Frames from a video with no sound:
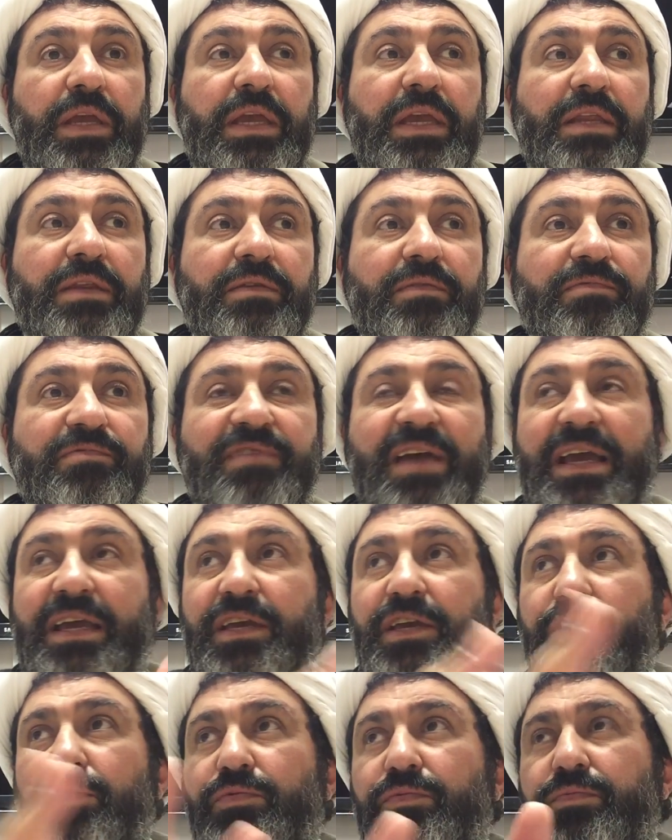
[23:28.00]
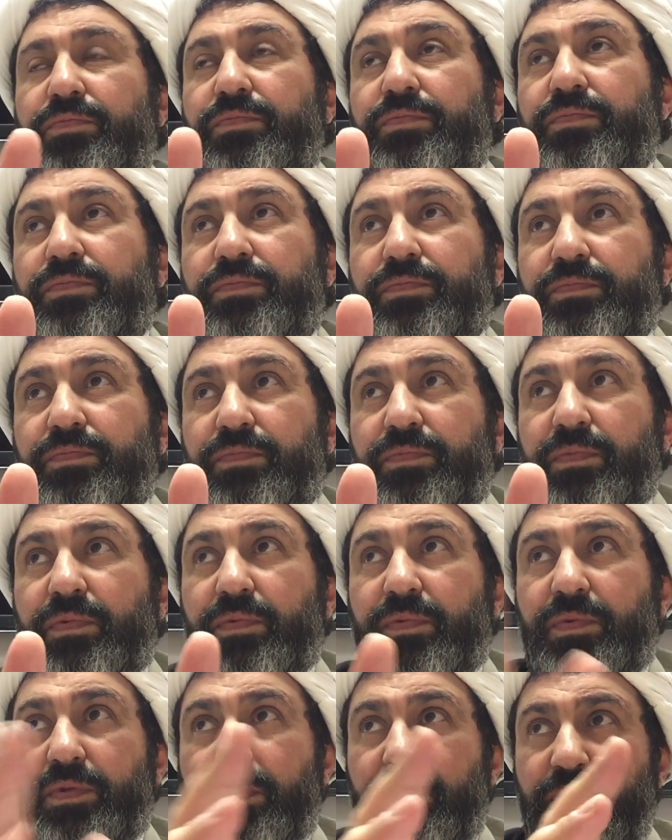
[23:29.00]
in vacuum.
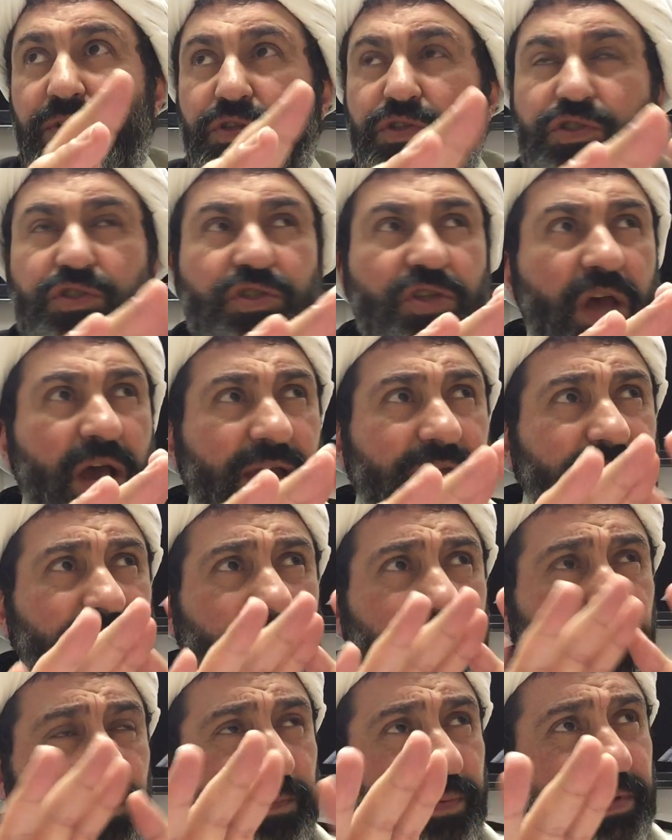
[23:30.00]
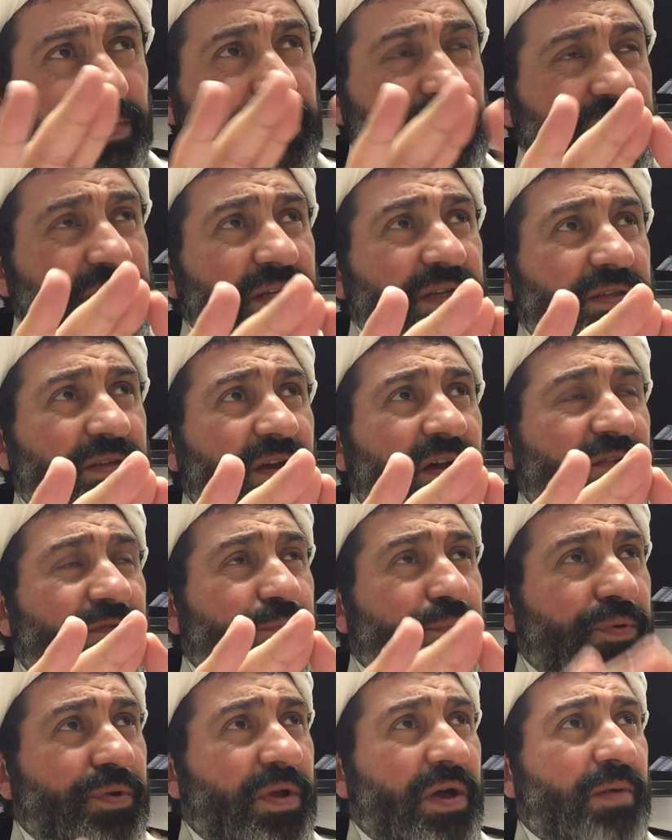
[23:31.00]
90%
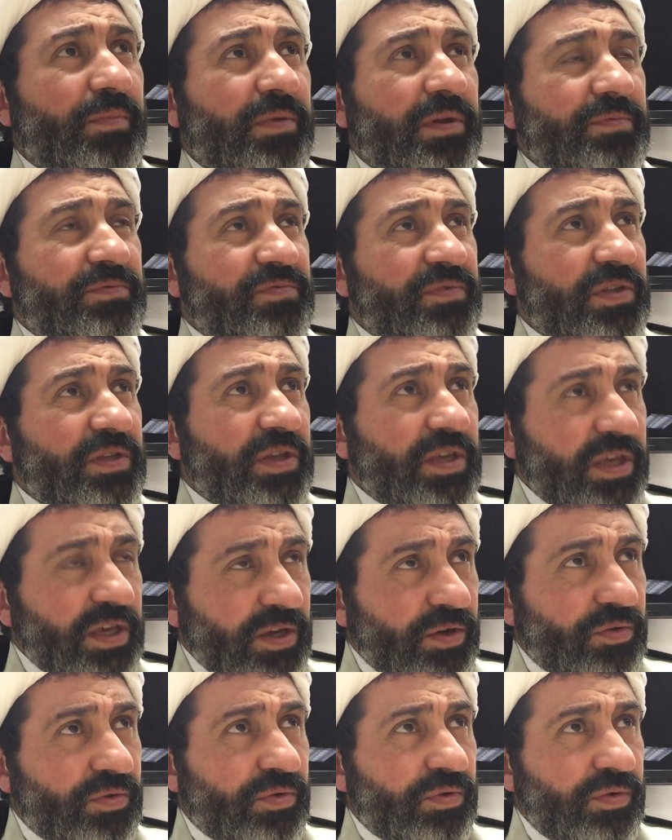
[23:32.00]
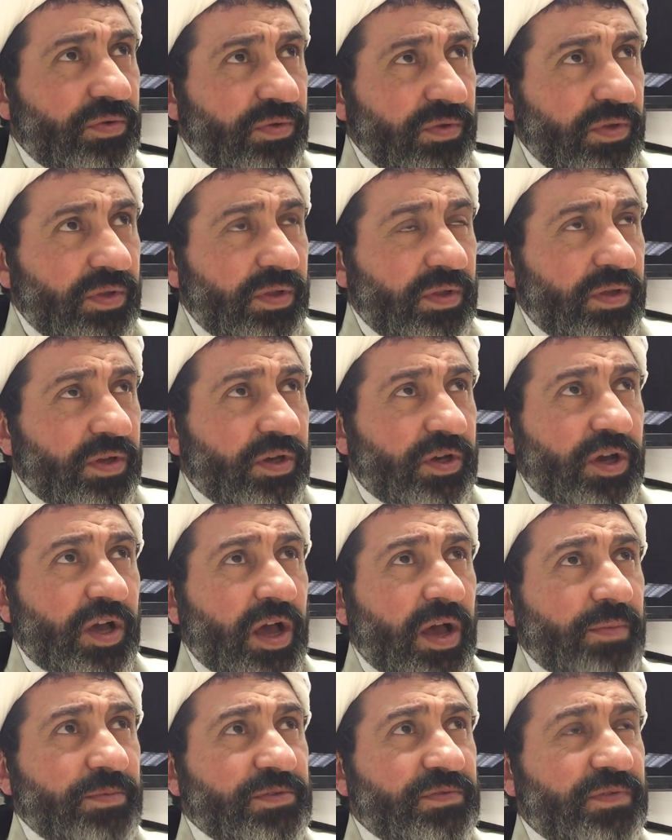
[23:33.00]
of problems with ego
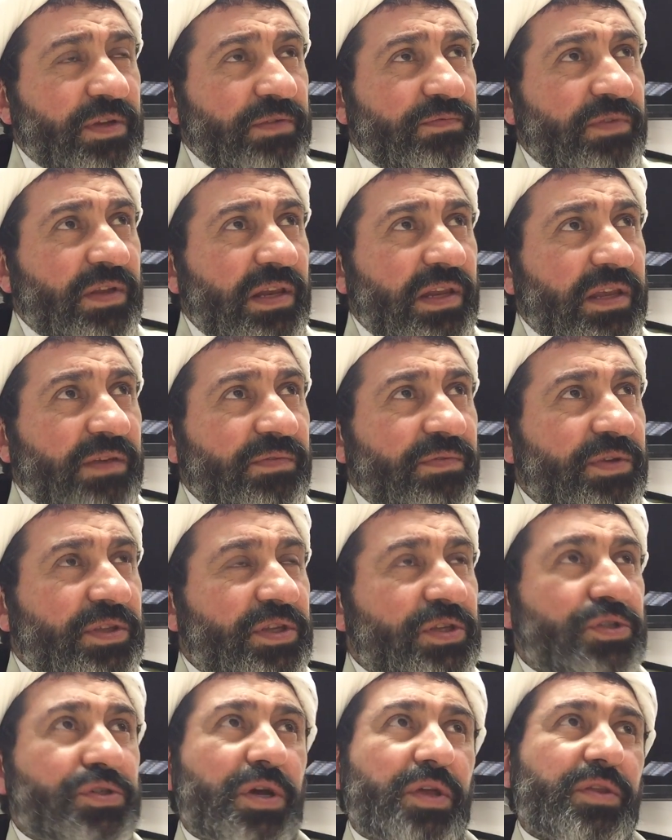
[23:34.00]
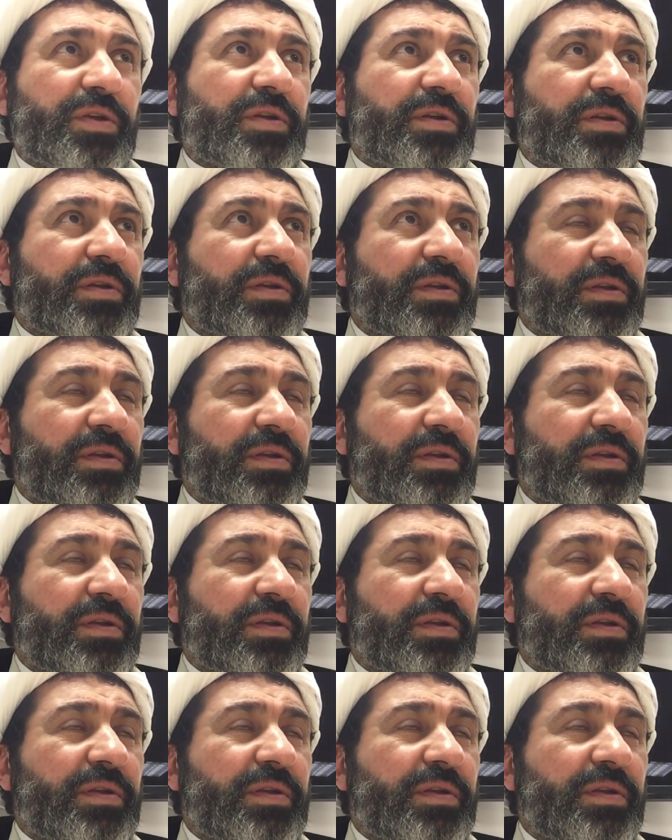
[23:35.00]
comes when we live with each other.